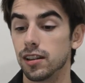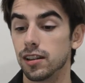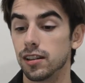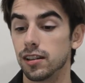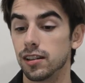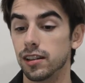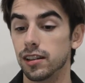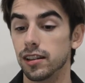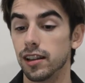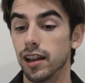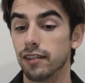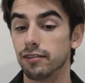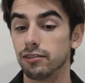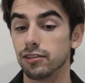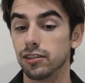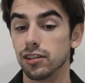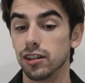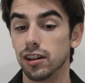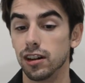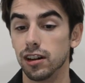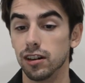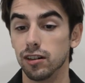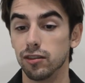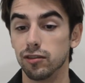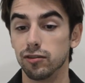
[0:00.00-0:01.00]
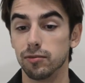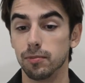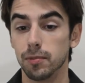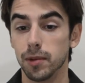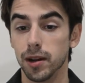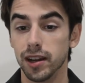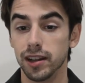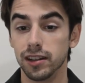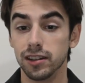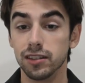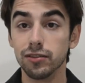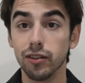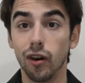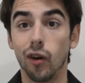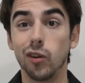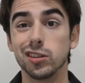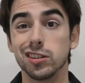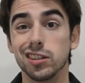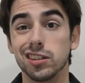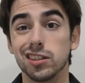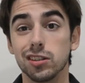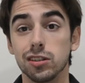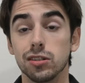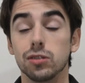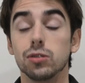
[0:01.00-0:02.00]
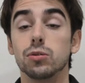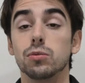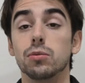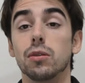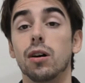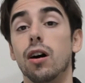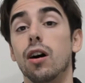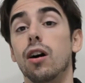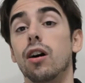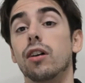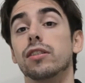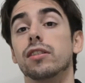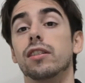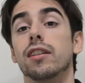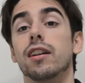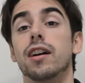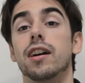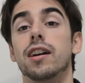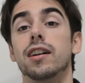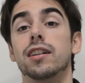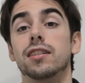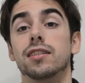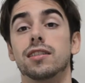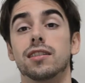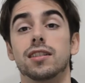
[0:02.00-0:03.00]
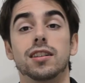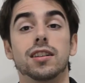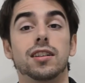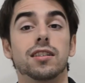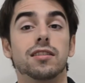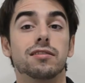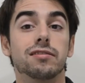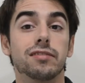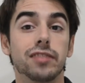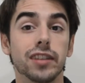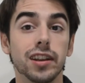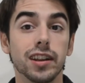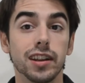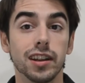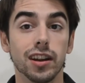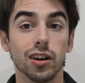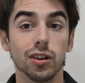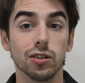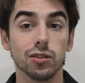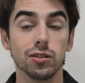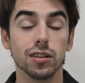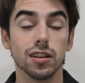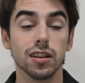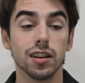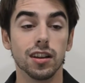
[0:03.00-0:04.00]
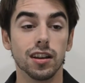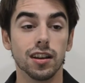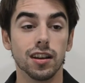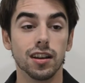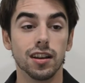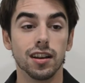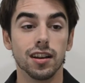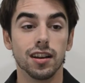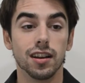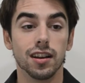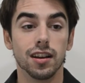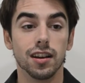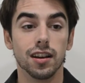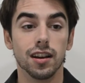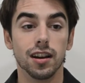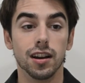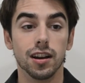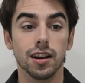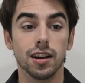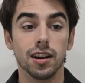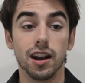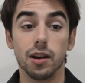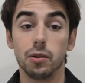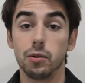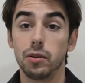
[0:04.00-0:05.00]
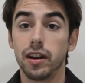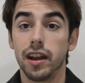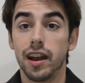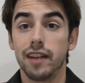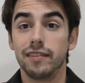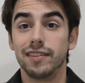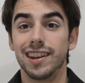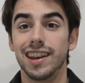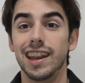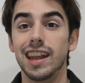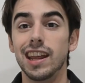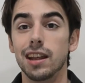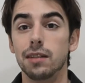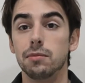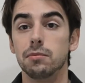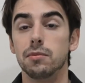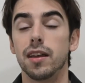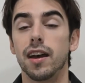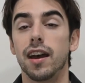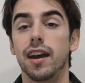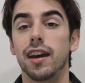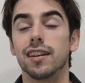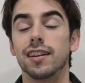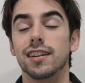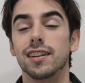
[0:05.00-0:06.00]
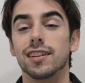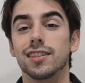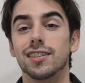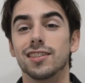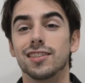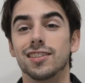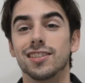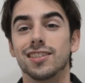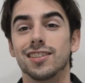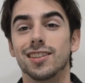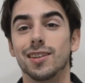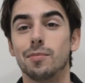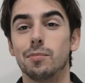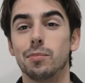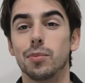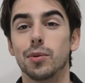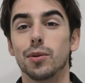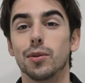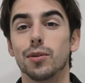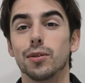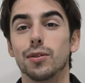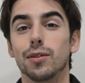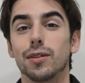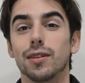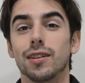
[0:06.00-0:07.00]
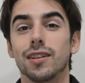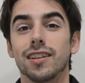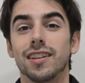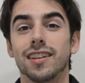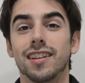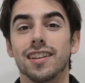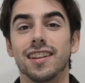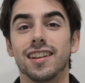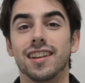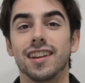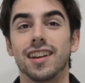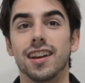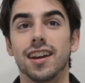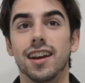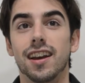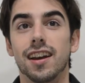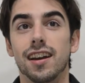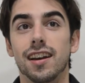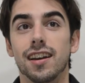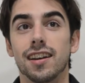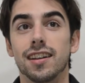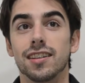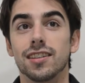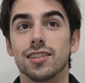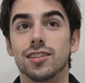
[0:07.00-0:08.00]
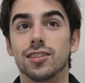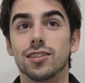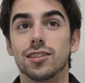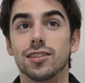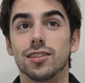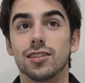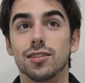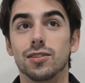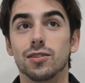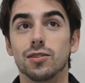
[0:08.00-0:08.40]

the level of my devotion to online video, uh, I want to have a name that is simple and